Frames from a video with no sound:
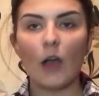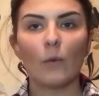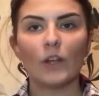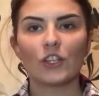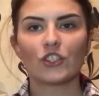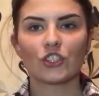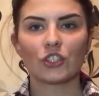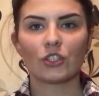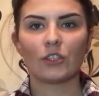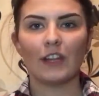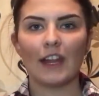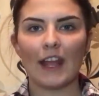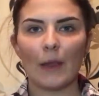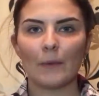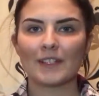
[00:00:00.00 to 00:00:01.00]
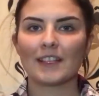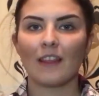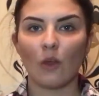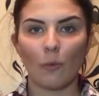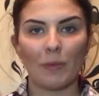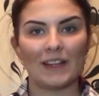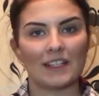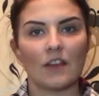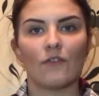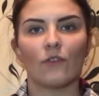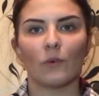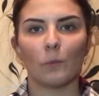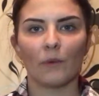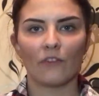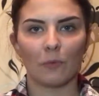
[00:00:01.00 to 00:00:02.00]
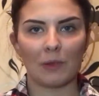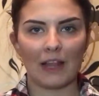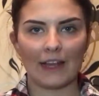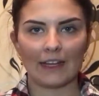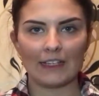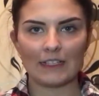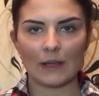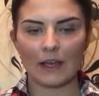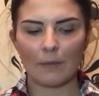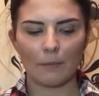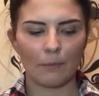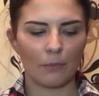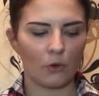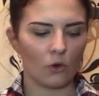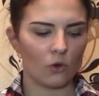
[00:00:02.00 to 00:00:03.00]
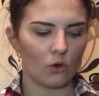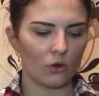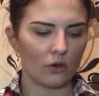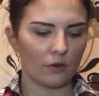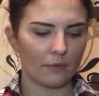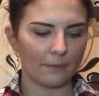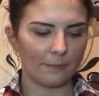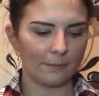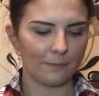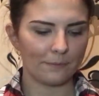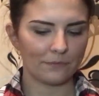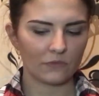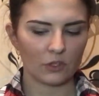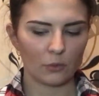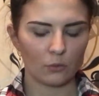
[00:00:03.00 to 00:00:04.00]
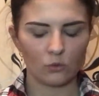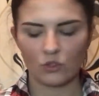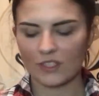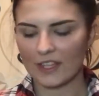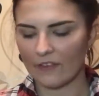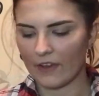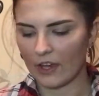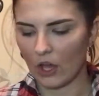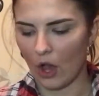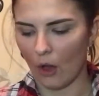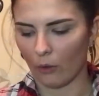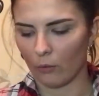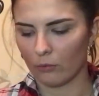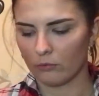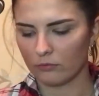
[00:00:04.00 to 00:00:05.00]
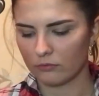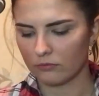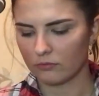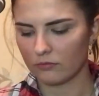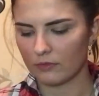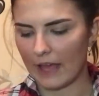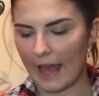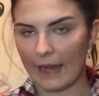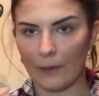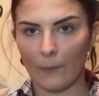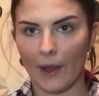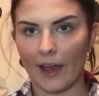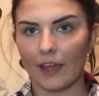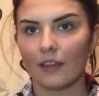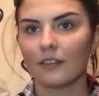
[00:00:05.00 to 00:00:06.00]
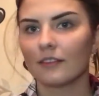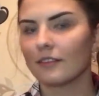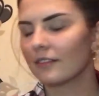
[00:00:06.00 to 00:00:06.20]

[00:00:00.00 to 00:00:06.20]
wish it was a little bit different with applying it, but we'll just give it a go anyway.